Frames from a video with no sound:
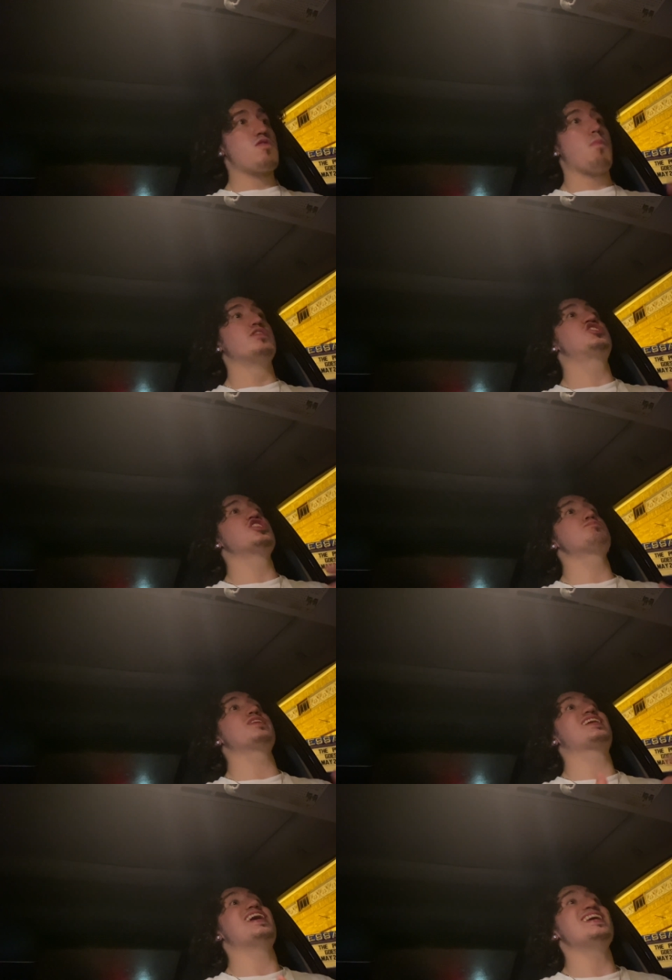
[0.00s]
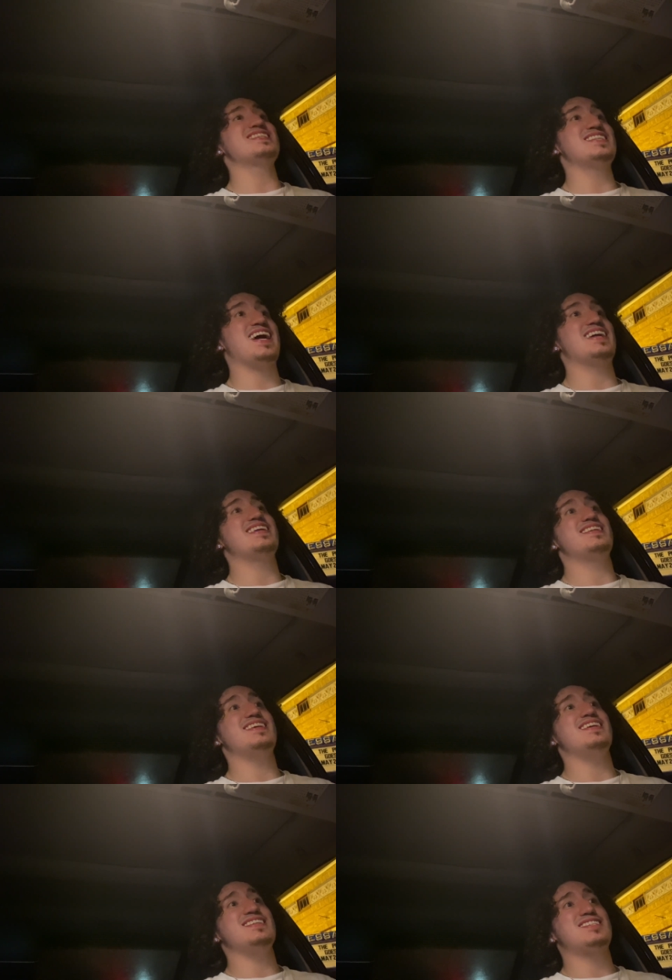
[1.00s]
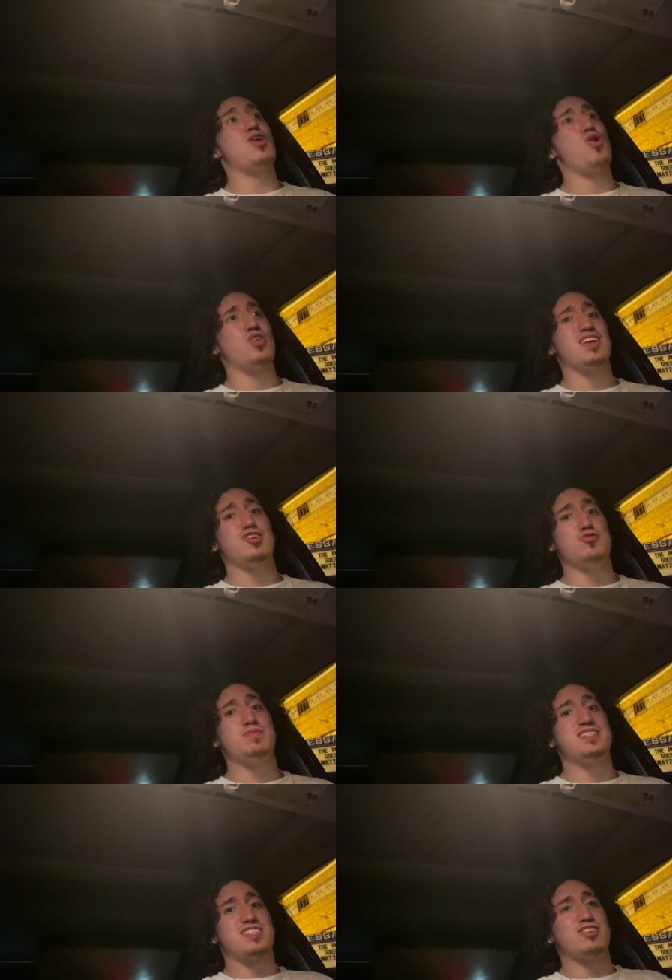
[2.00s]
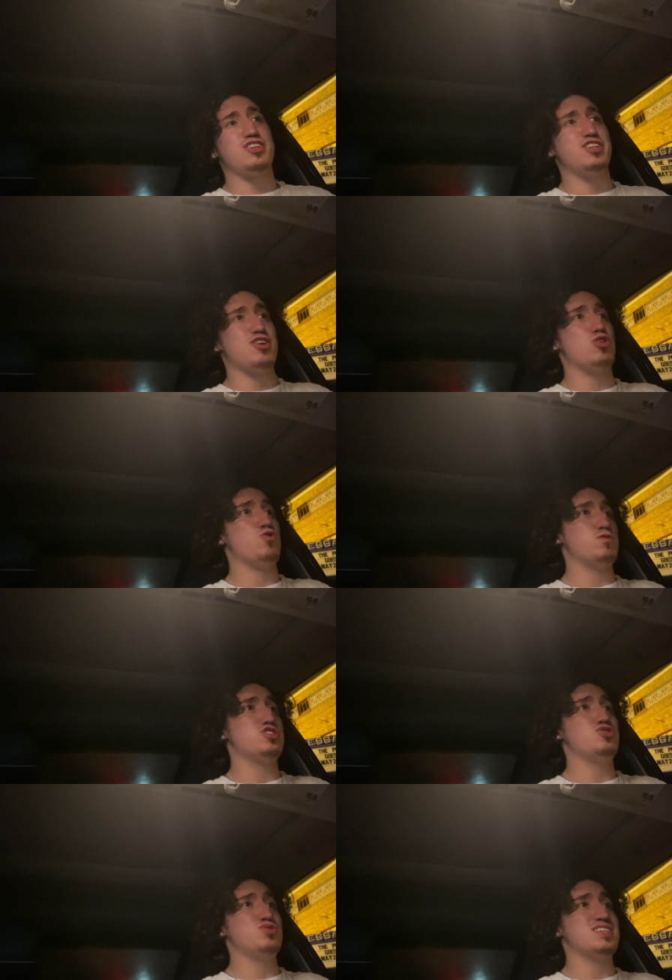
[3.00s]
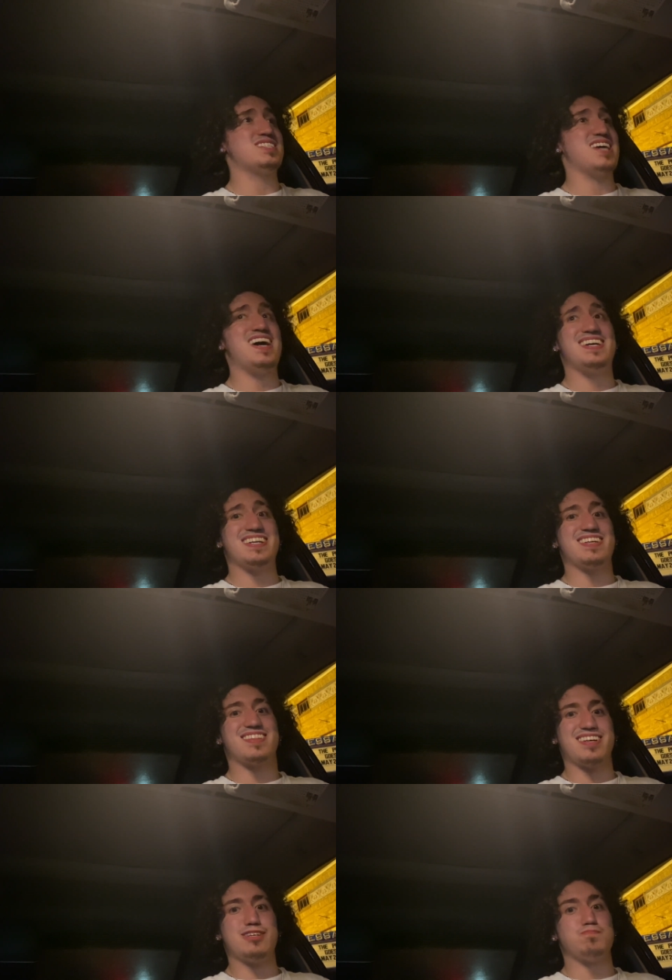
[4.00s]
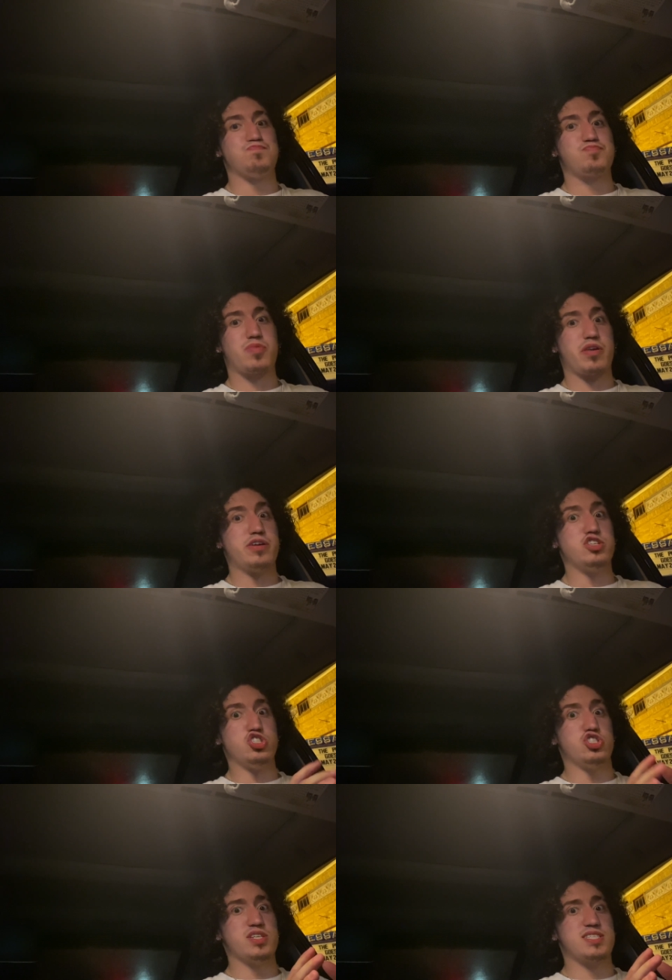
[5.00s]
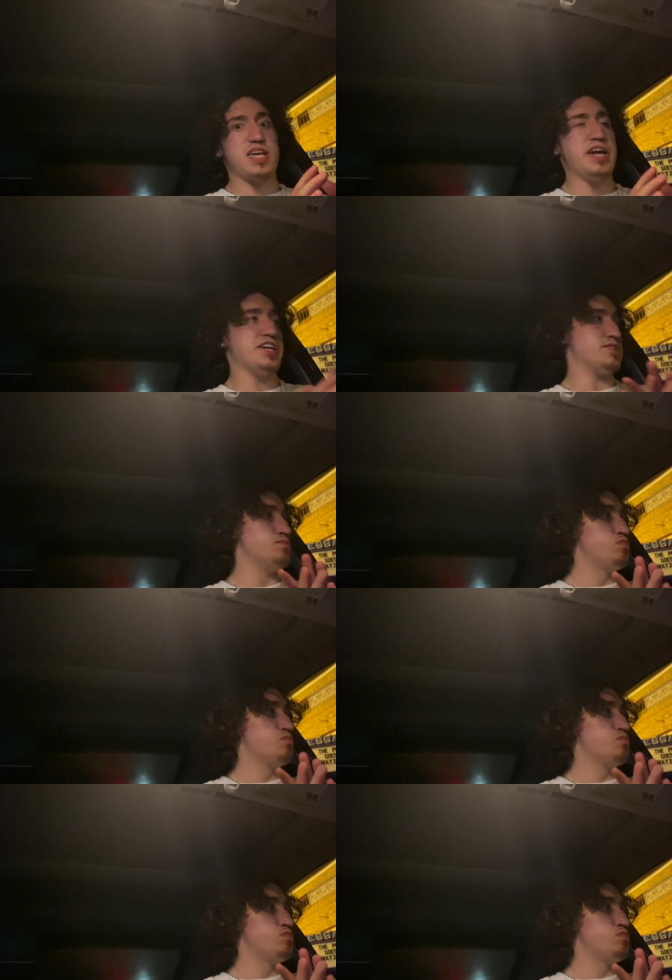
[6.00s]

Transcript: But just because of that, it, it's hard a little bit to, you know, do this dieting thing. Just saying.